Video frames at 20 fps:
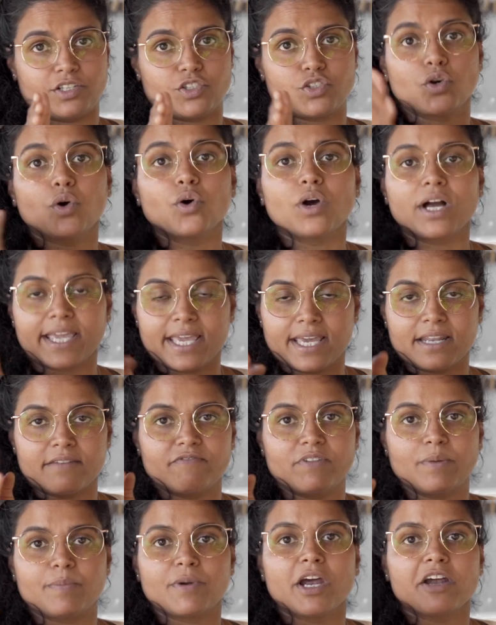So again,
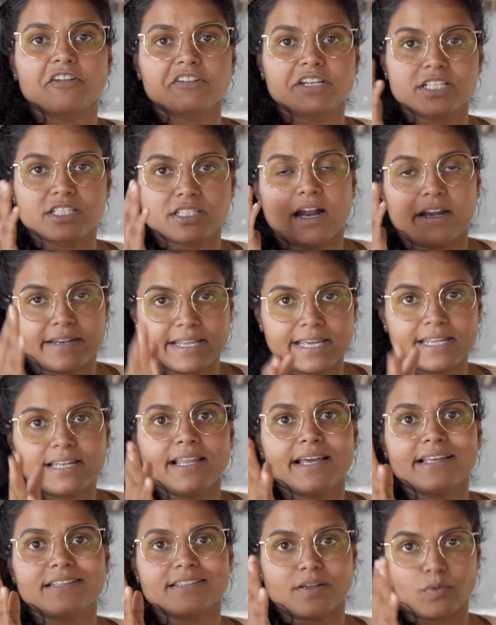we prioritize our
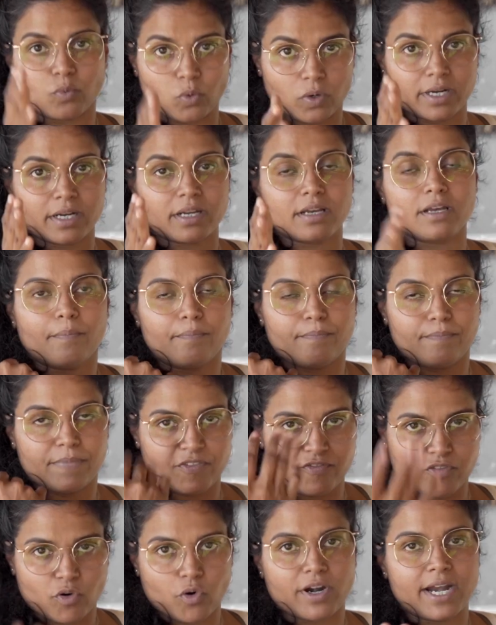deadlines and work
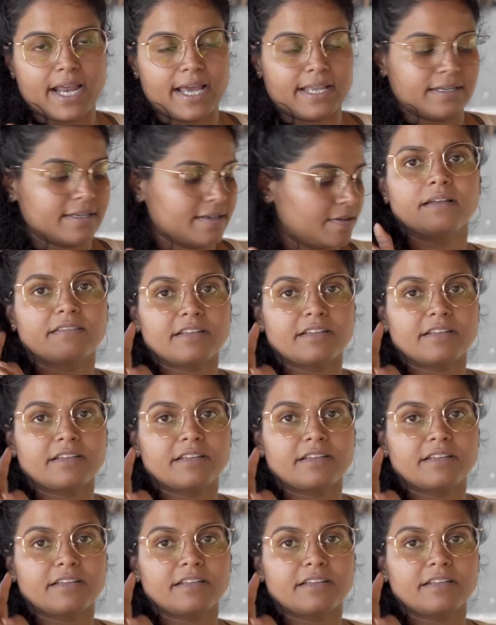beforehand.